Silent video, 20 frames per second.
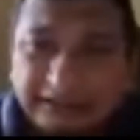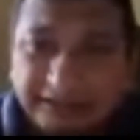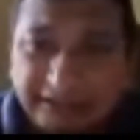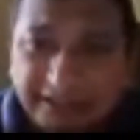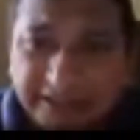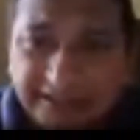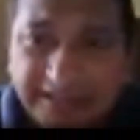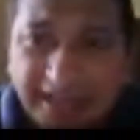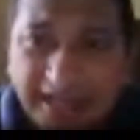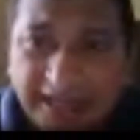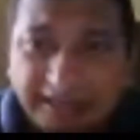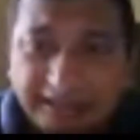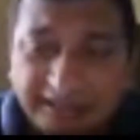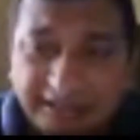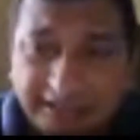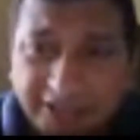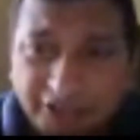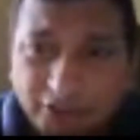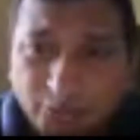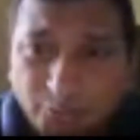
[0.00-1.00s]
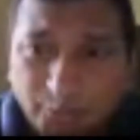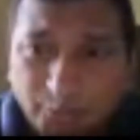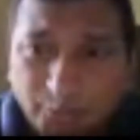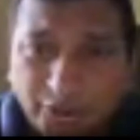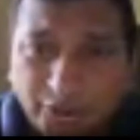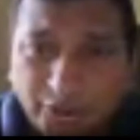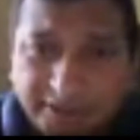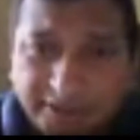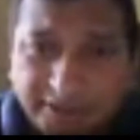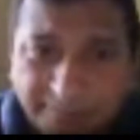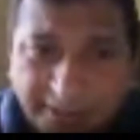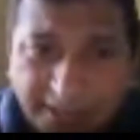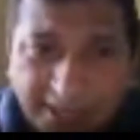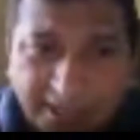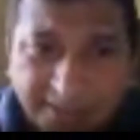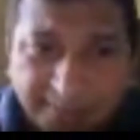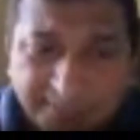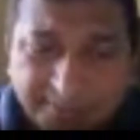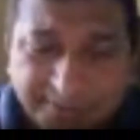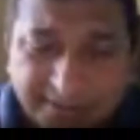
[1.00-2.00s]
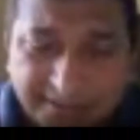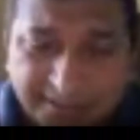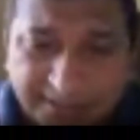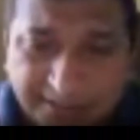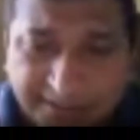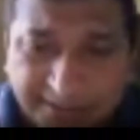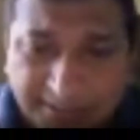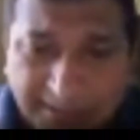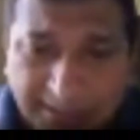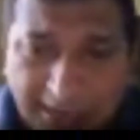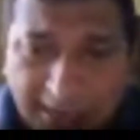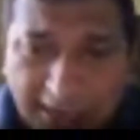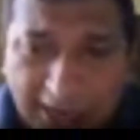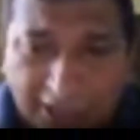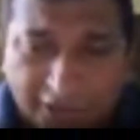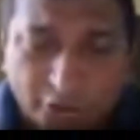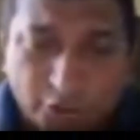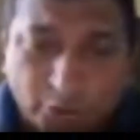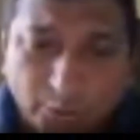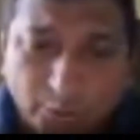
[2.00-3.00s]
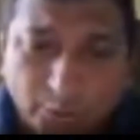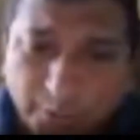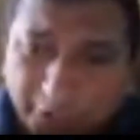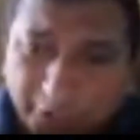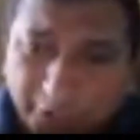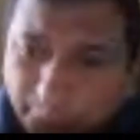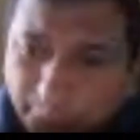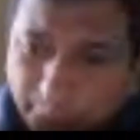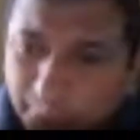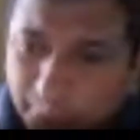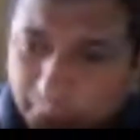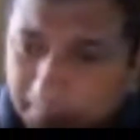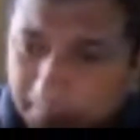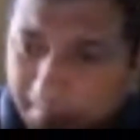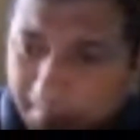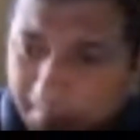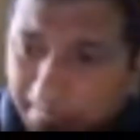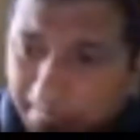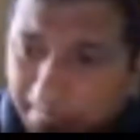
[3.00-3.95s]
these guarantees would sometimes assure you